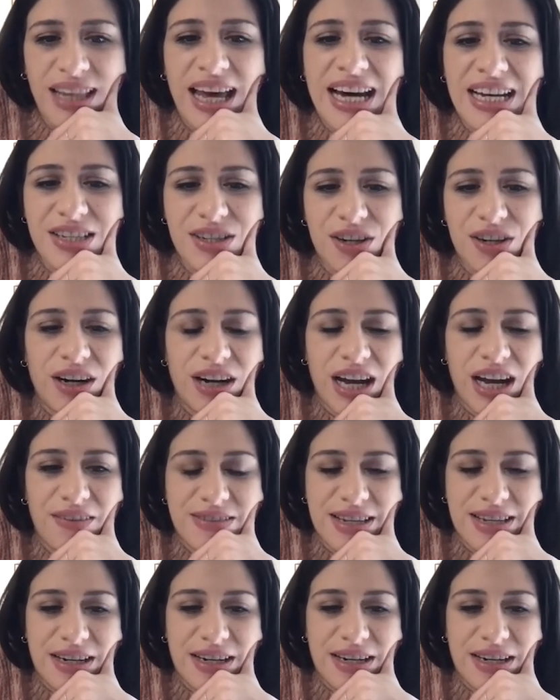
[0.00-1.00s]
last
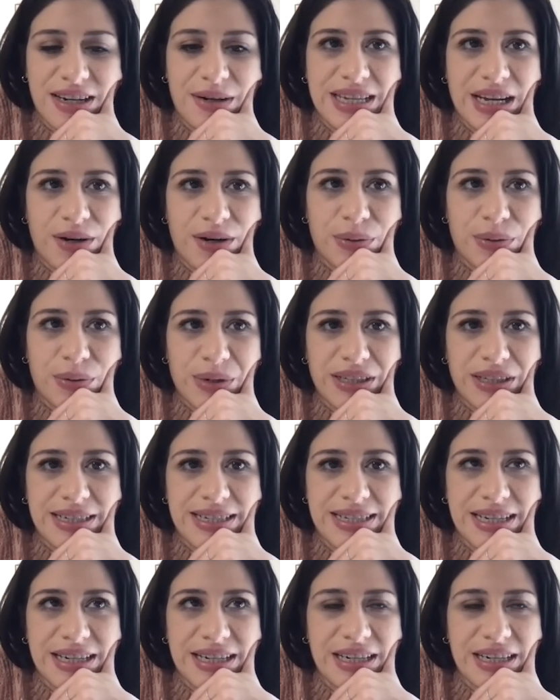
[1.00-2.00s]
archives that I would say are
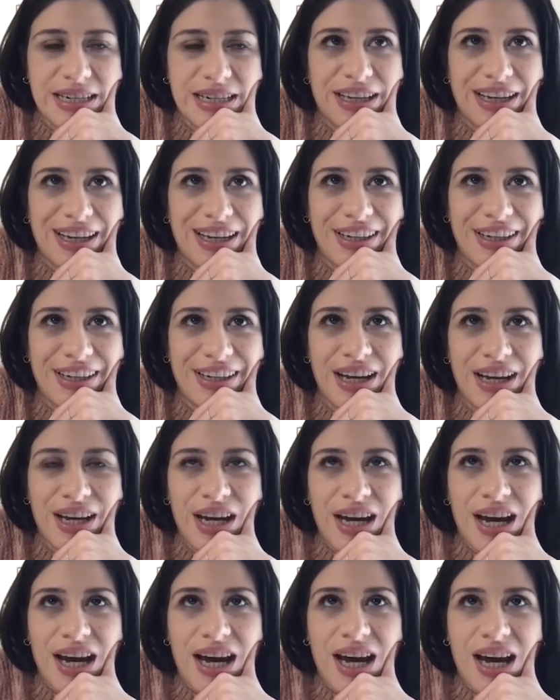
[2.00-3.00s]
really significant.
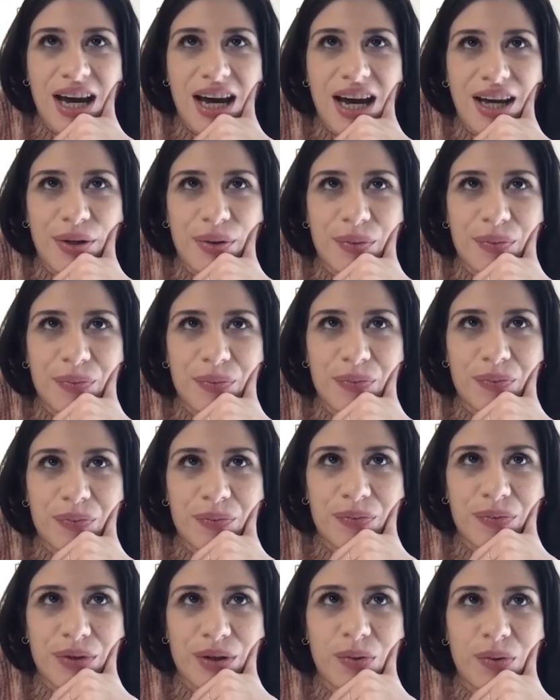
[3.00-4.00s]

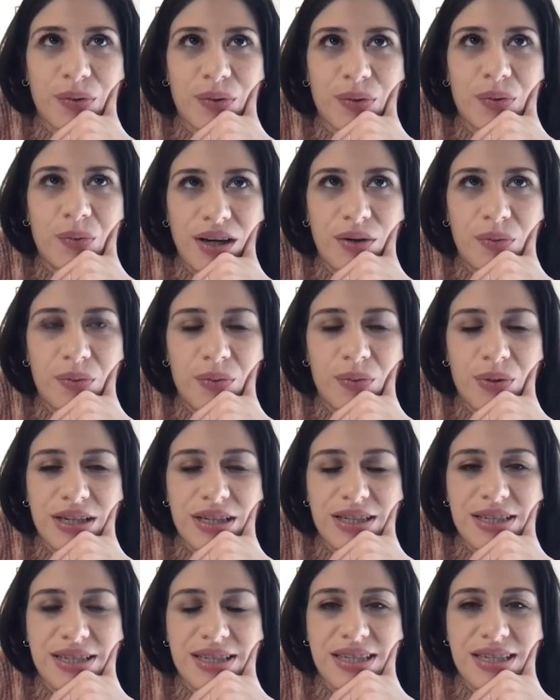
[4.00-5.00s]
One
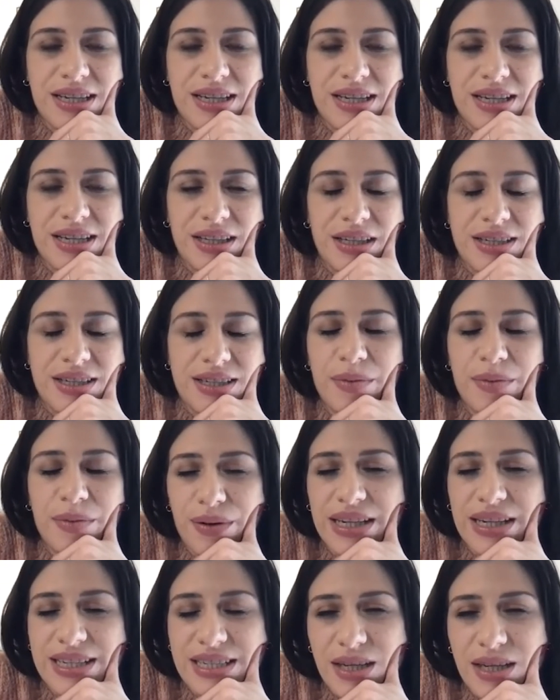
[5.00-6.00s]
was the
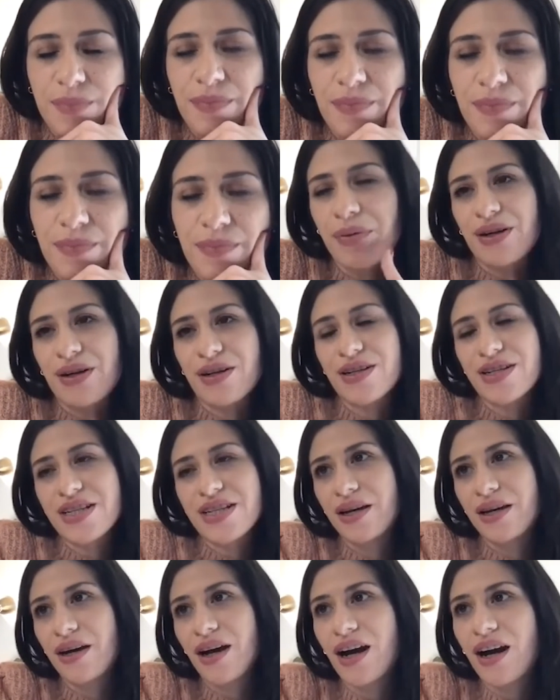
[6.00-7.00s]
WNET
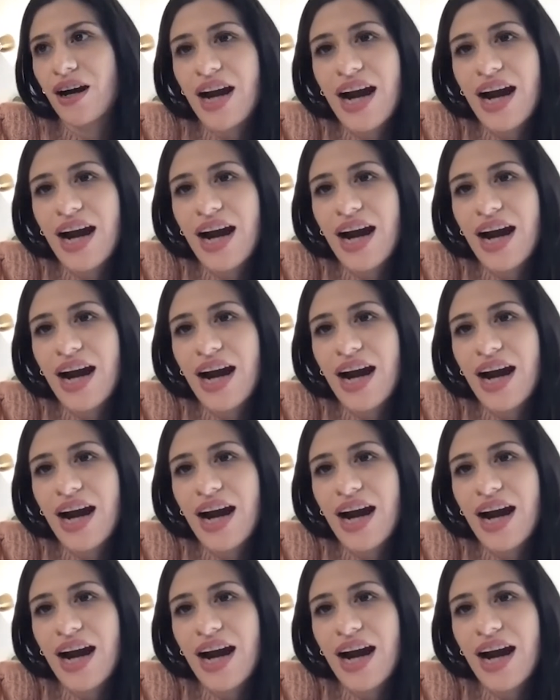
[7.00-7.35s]
papers are